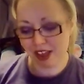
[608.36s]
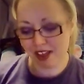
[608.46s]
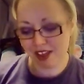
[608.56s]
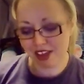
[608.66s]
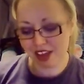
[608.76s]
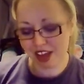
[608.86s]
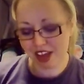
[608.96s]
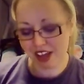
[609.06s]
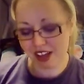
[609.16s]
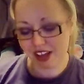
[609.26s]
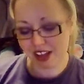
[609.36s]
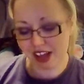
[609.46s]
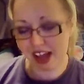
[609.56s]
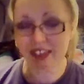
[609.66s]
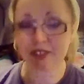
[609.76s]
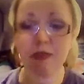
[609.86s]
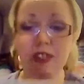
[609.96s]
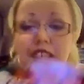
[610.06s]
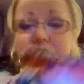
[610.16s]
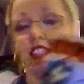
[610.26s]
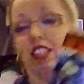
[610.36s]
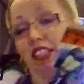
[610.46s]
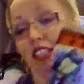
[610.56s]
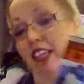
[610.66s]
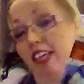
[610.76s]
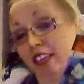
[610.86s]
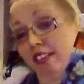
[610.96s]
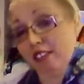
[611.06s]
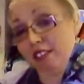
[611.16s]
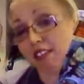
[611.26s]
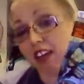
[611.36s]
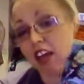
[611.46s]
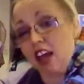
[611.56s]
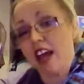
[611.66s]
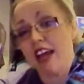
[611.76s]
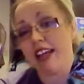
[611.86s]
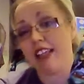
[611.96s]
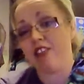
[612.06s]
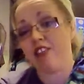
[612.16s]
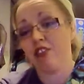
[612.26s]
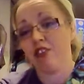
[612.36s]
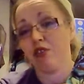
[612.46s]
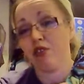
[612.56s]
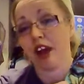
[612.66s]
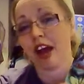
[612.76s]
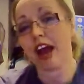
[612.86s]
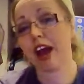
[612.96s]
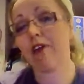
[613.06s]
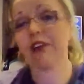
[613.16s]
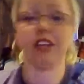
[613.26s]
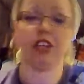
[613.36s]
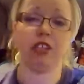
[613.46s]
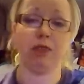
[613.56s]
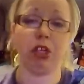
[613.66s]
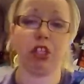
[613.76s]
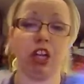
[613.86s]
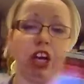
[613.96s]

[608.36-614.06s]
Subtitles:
the explanation in this into how they learn their martial